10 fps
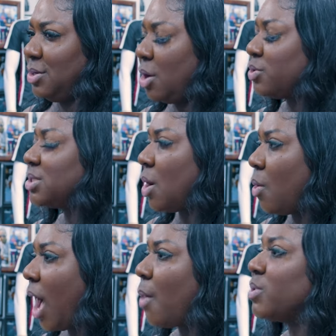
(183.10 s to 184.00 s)
you know.
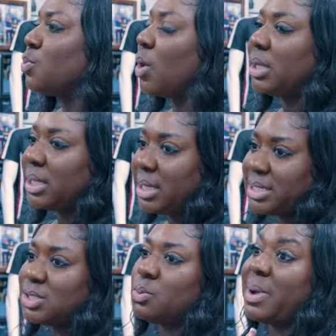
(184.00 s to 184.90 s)
So I was more
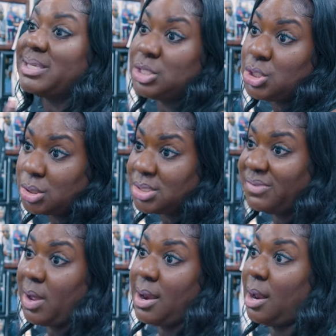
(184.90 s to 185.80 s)
clingy to my sisters,
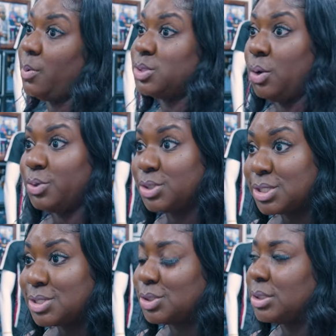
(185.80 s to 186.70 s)
and finding out I was an older
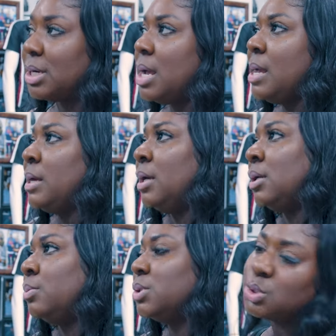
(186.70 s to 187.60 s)
sister
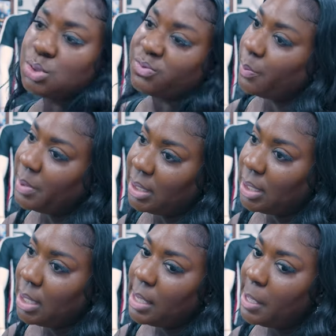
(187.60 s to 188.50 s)
was huge for
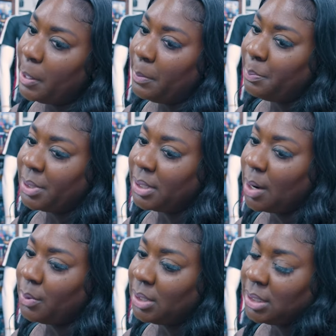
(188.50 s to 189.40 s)
me. But
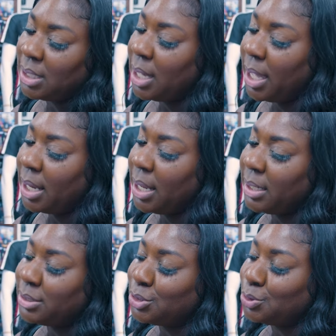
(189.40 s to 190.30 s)
I really didn't think I had
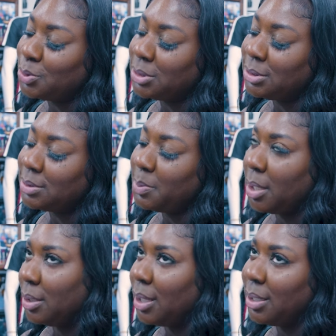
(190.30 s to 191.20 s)
daddy issues until
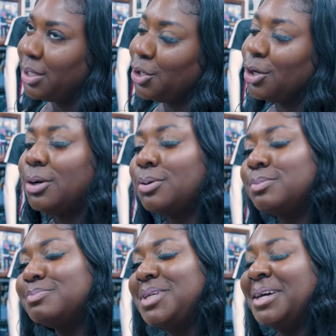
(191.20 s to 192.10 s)
probably like a year ago.
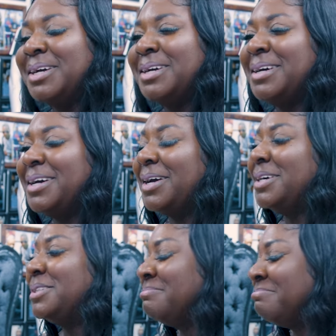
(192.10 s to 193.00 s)
Wow.